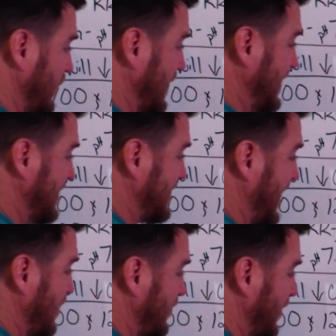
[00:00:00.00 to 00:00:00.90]
When we did
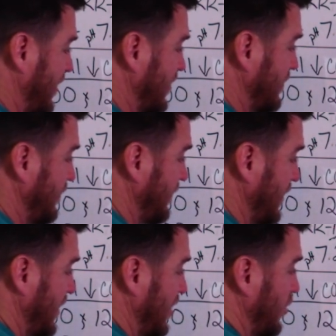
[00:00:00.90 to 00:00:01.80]
tidal volume,
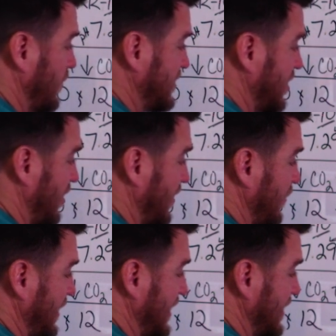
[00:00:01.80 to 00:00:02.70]
we saw
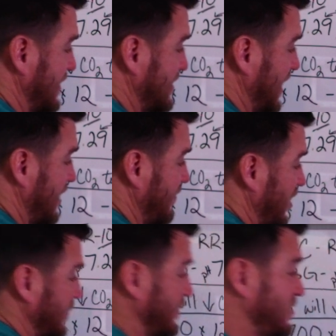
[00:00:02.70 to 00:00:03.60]
that we needed a tidal
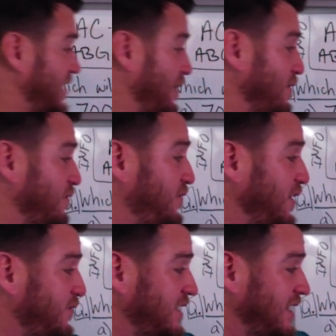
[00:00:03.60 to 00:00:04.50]
volume of seven
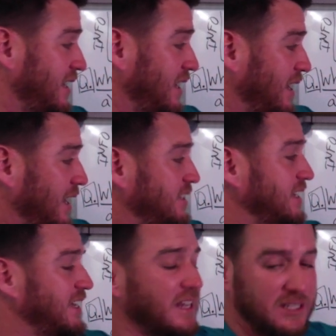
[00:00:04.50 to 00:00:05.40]
fifty
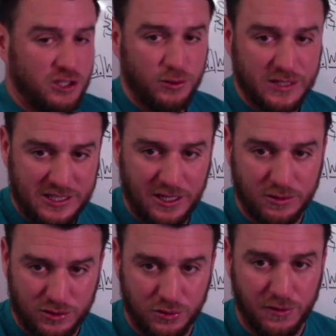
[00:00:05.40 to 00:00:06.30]
to get us to a C
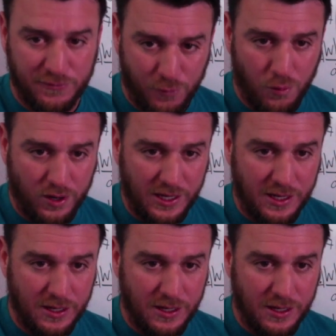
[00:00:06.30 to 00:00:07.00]
O two of forty.